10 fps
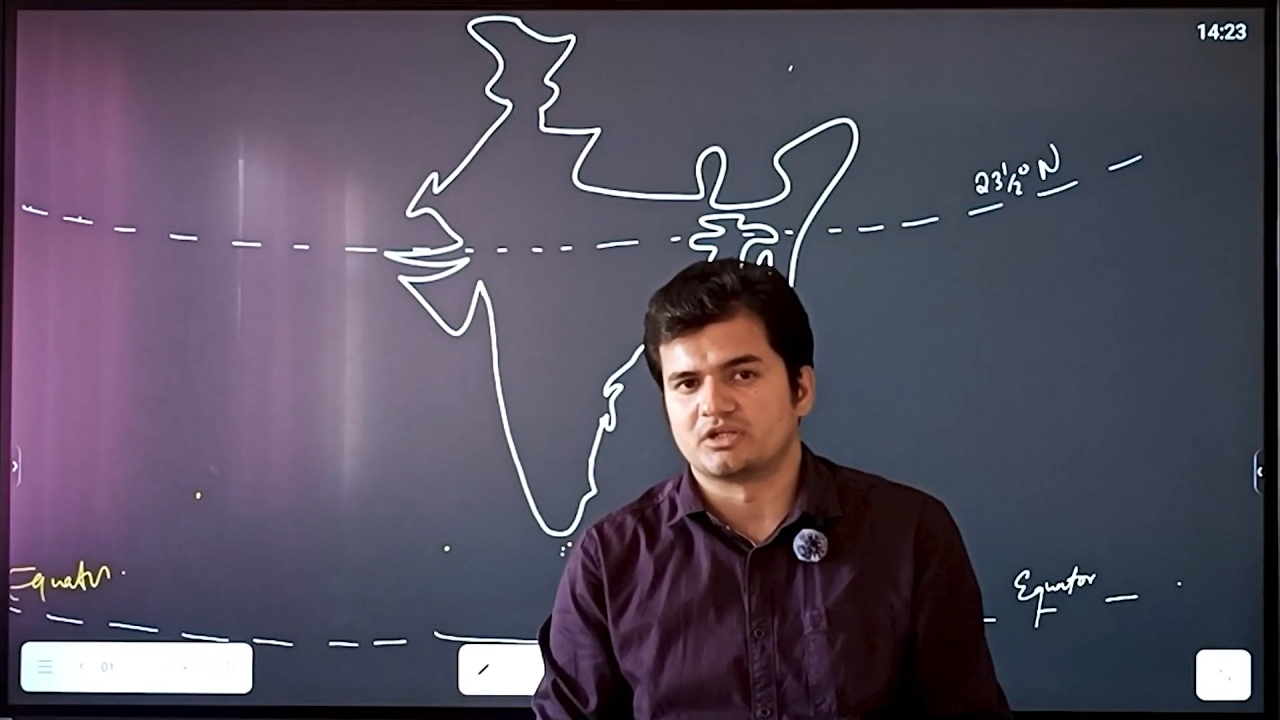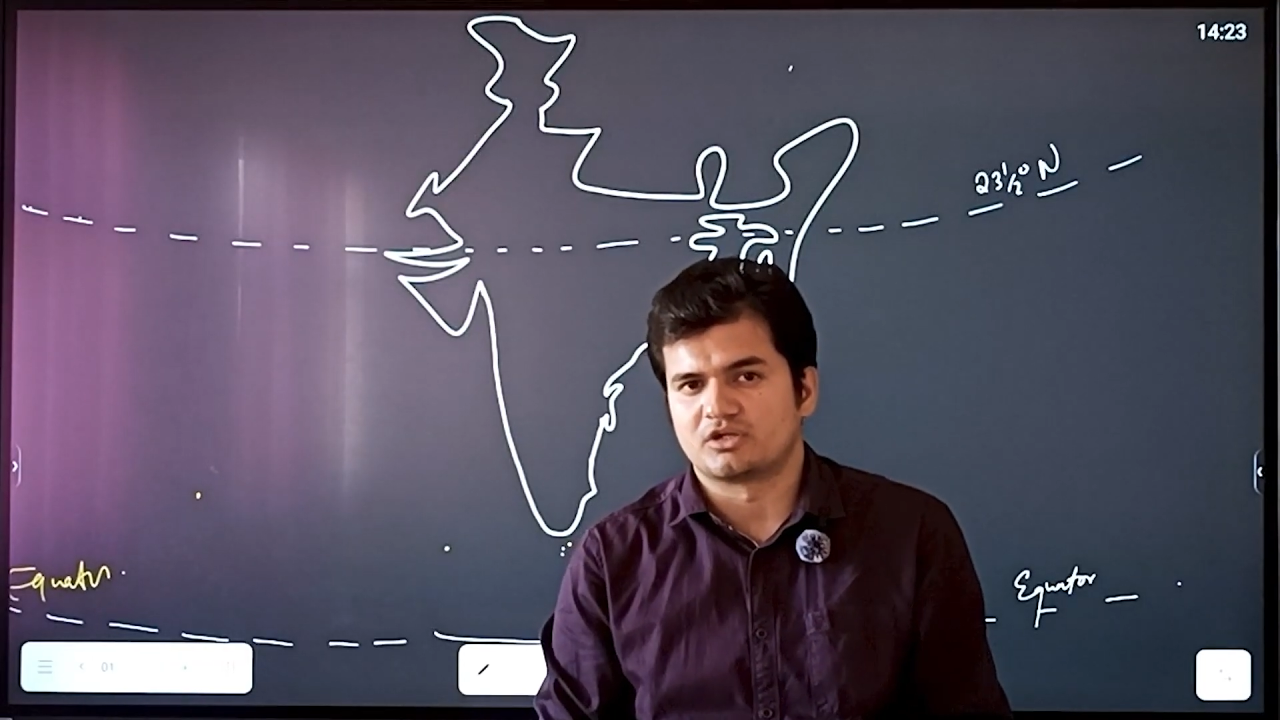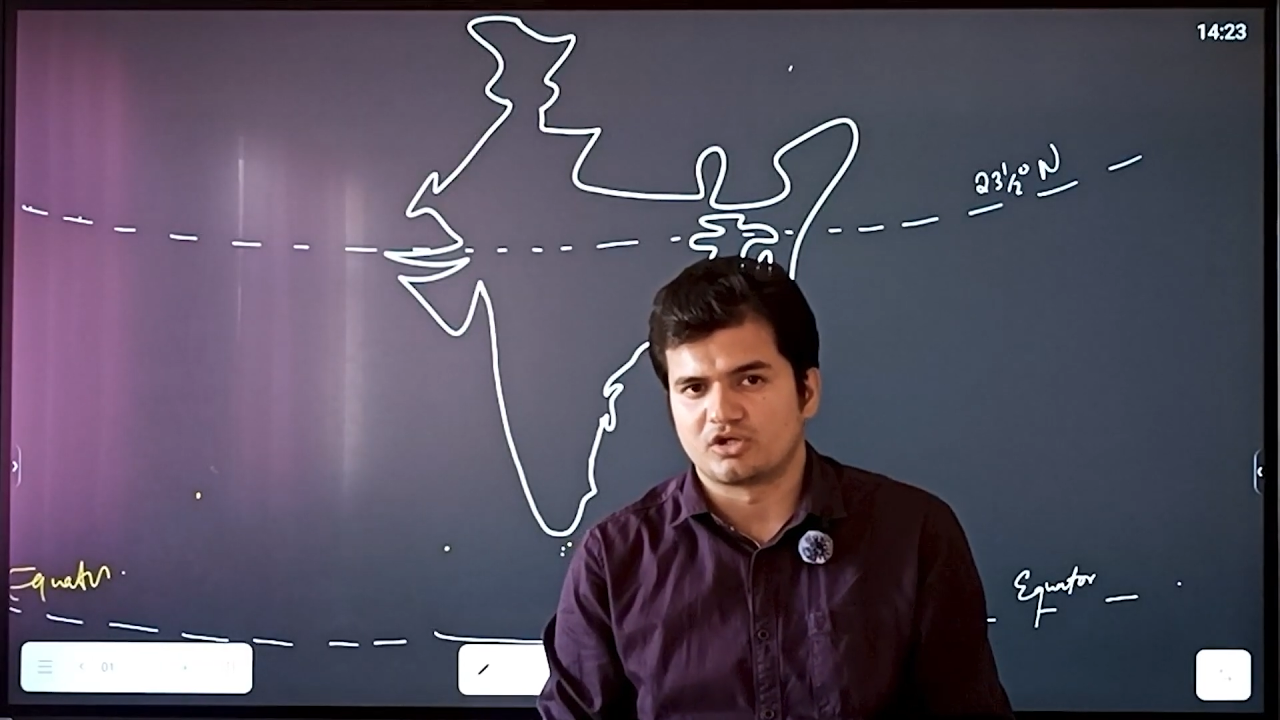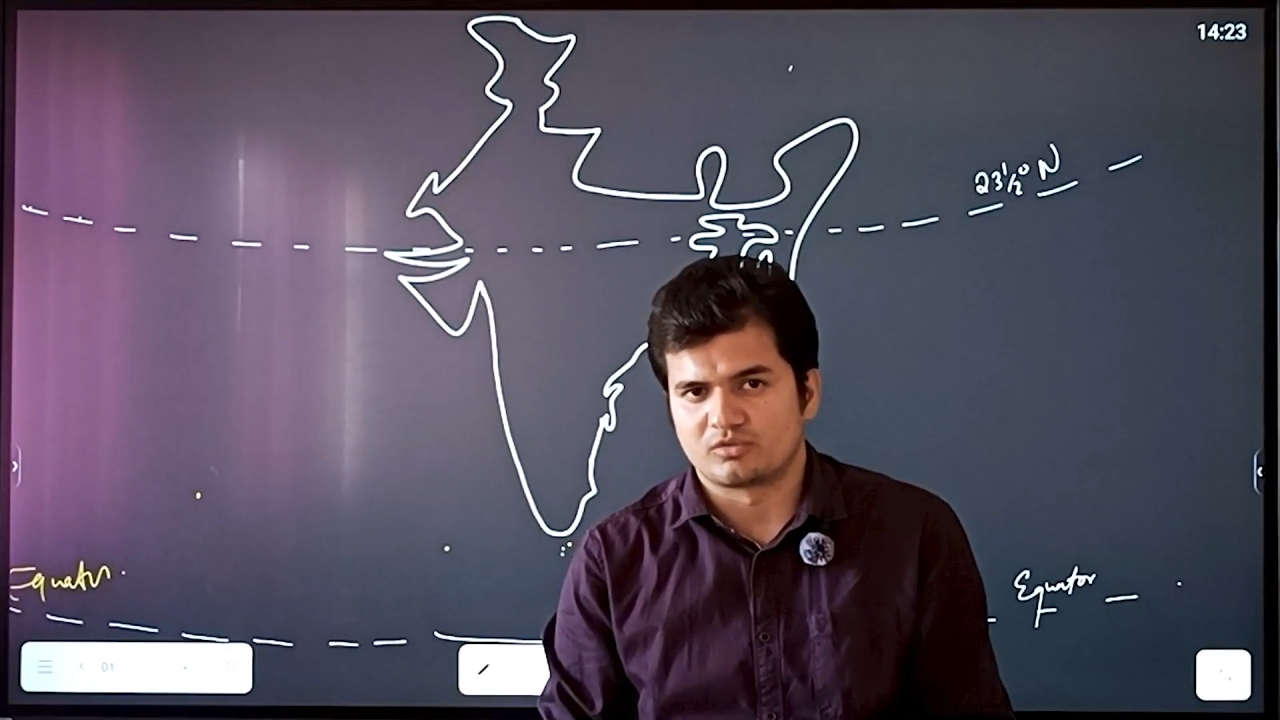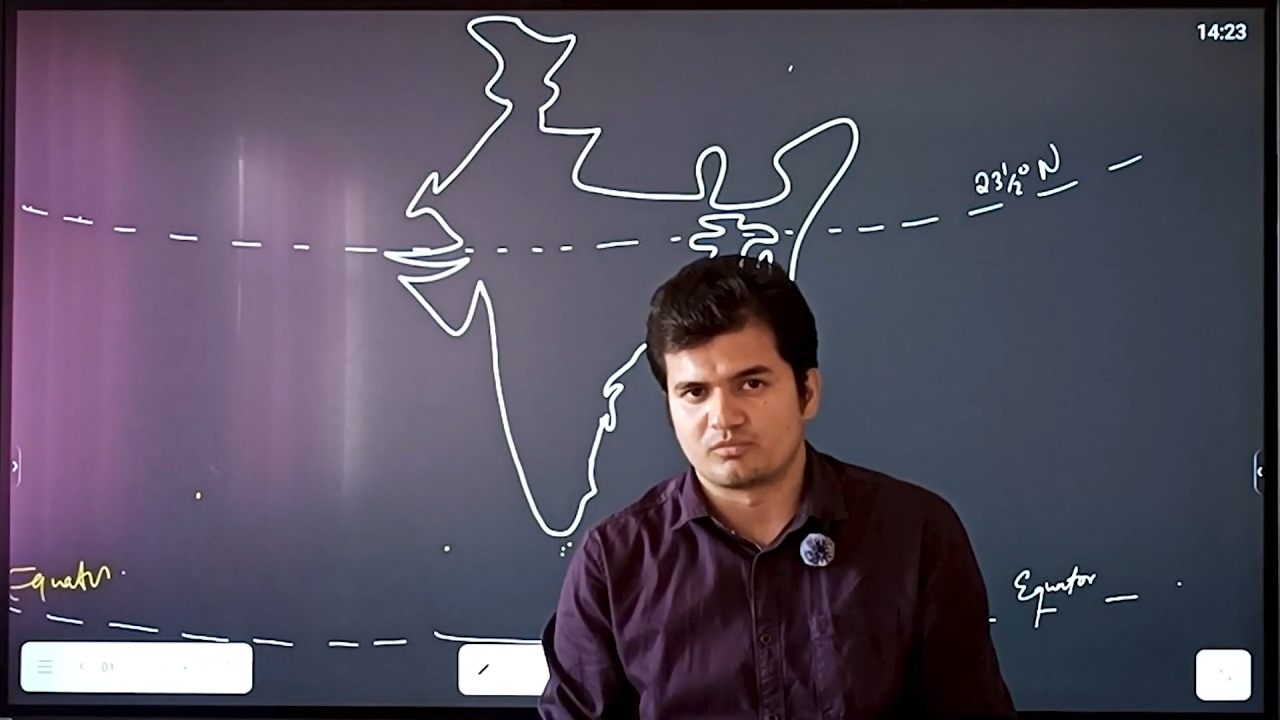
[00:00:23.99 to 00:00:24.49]
the
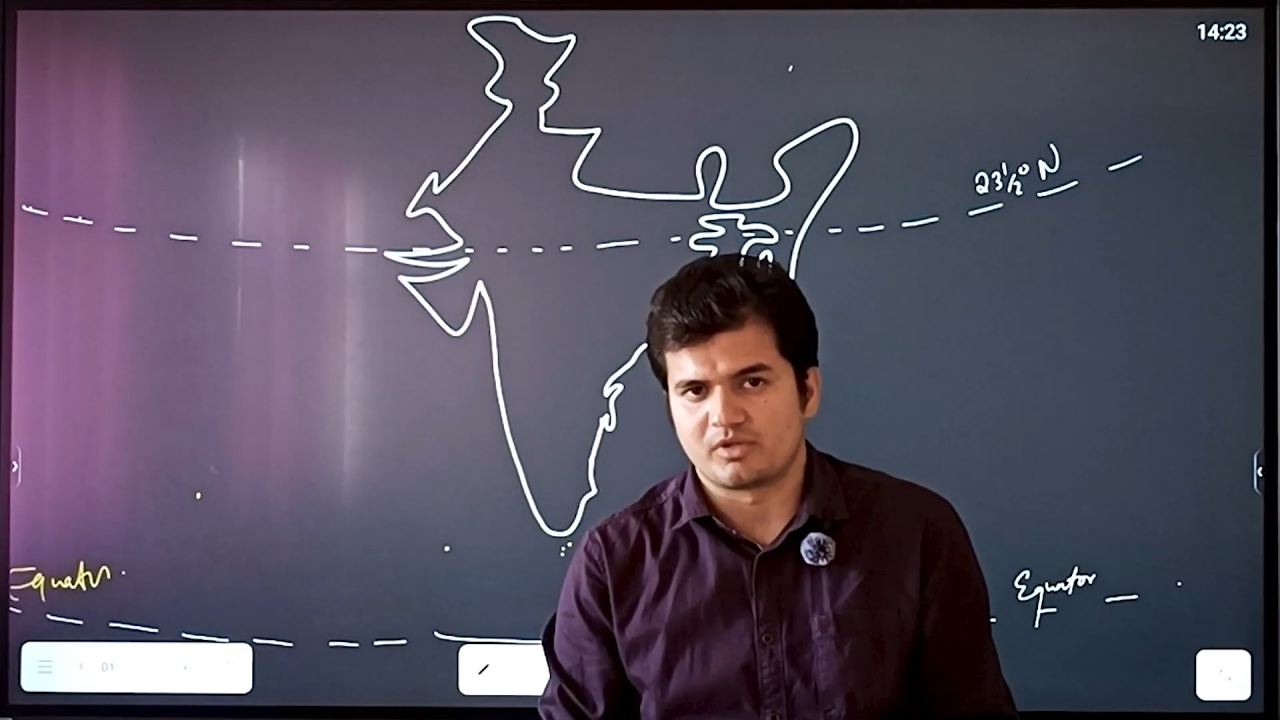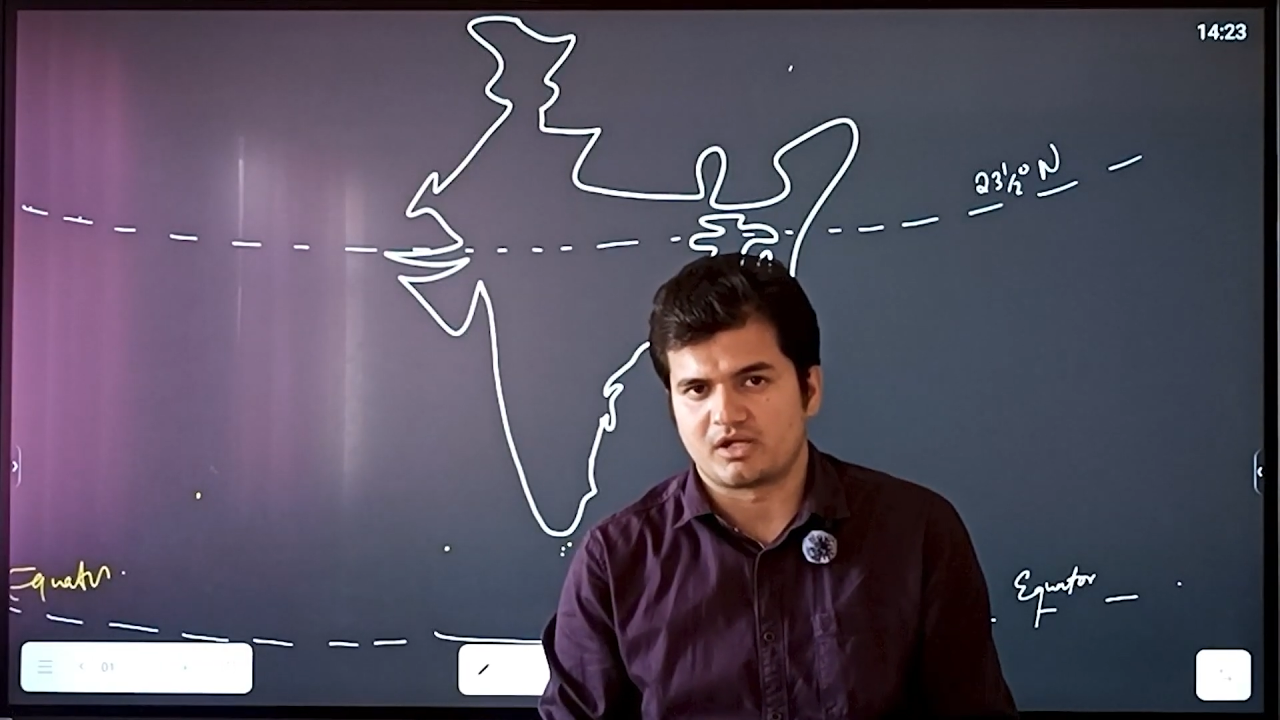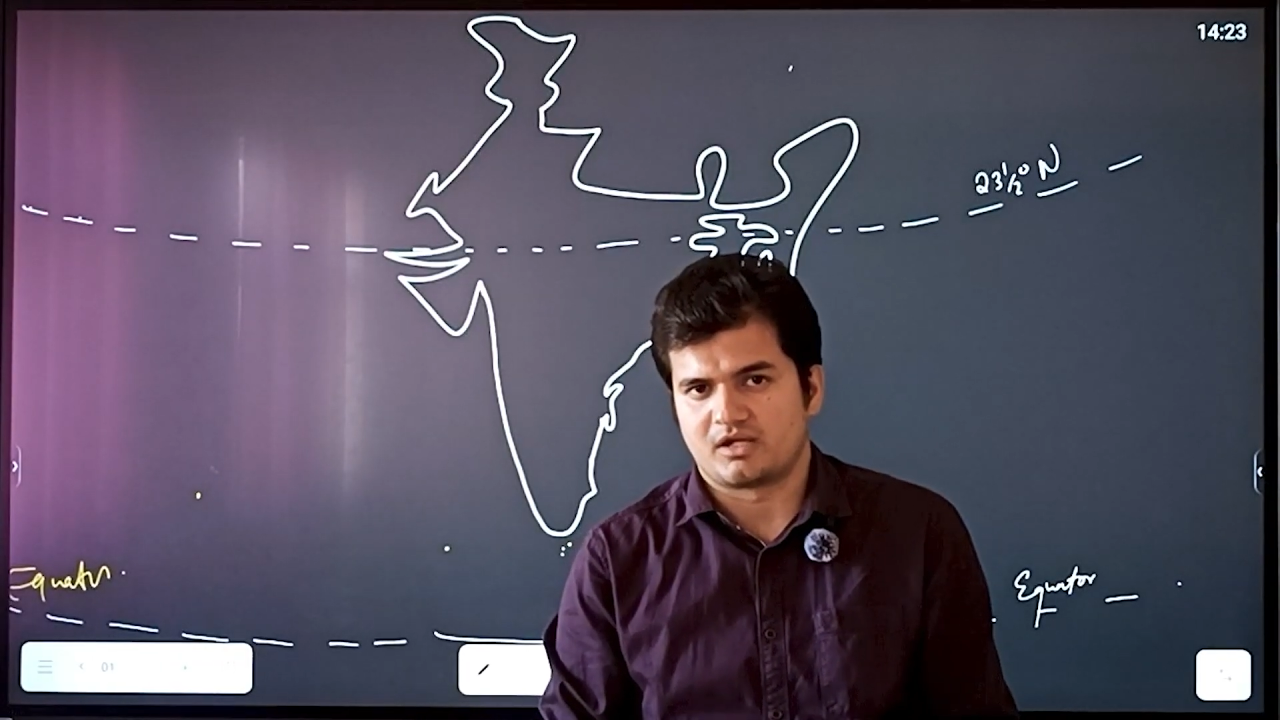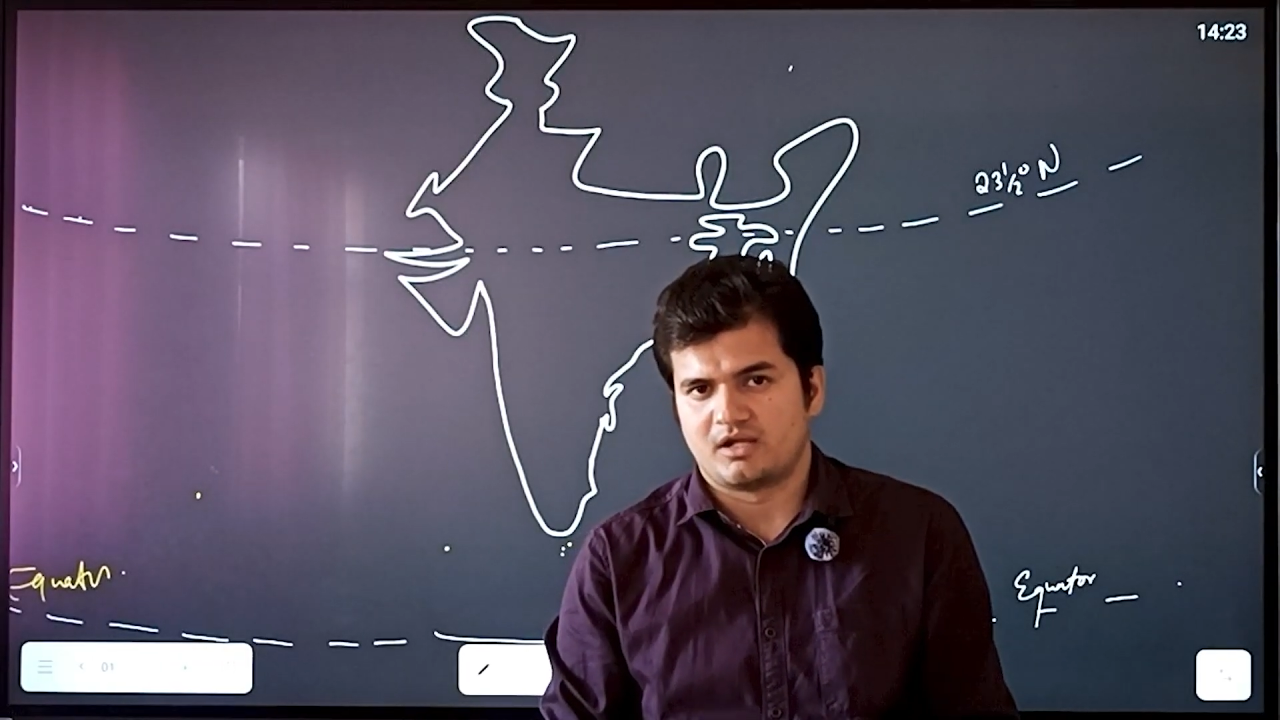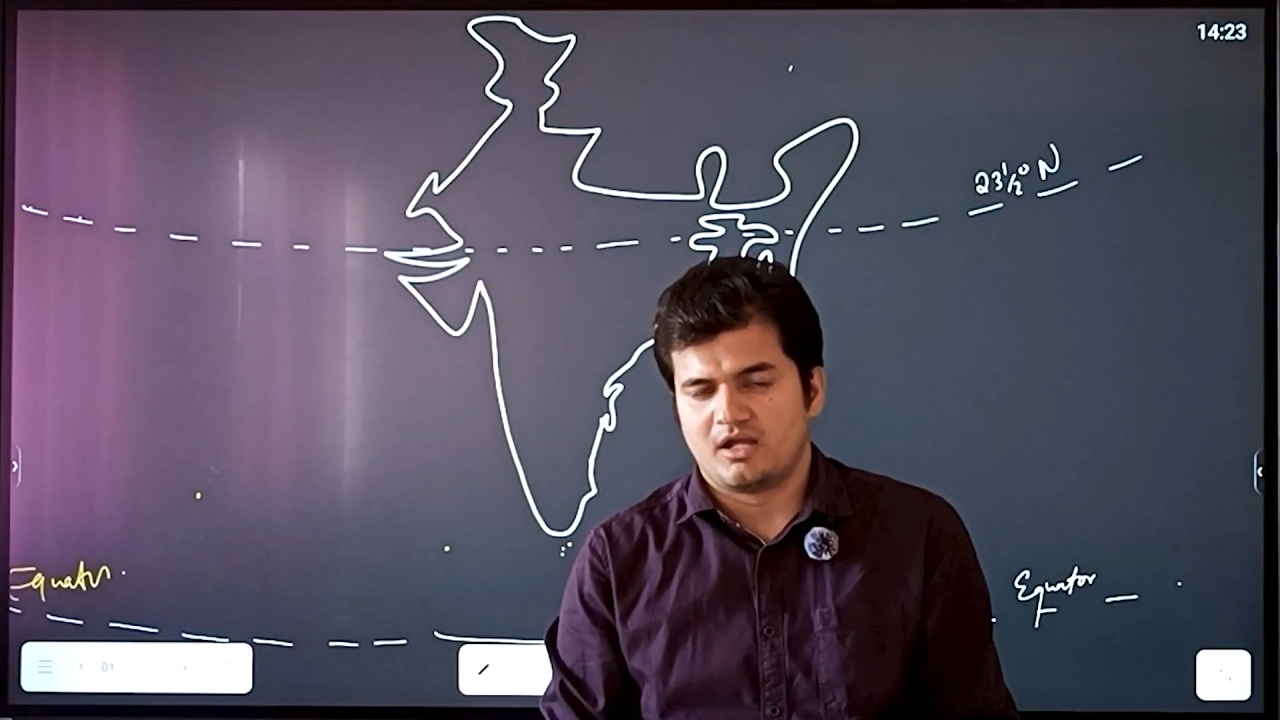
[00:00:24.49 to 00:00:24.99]
economy.